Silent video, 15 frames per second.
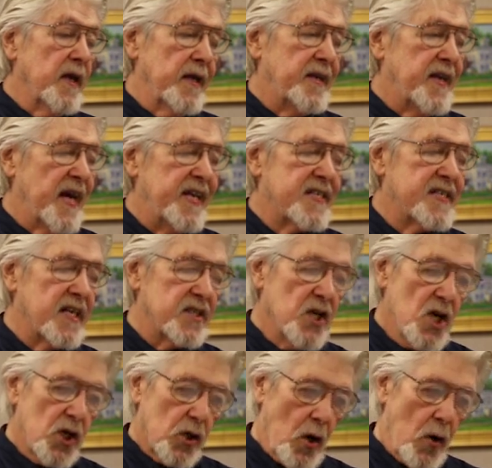And Daddy
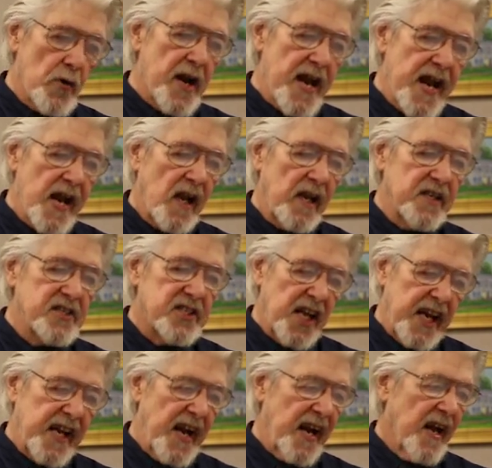says, go to hell and
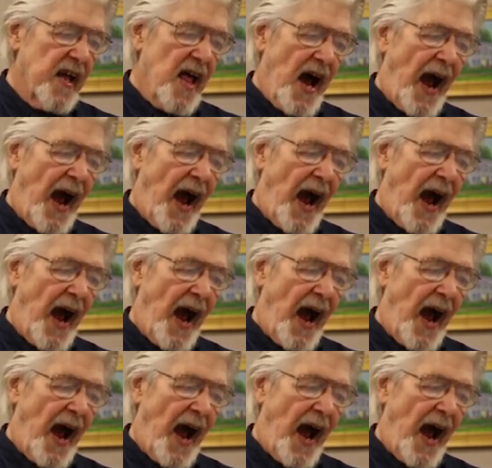stay there.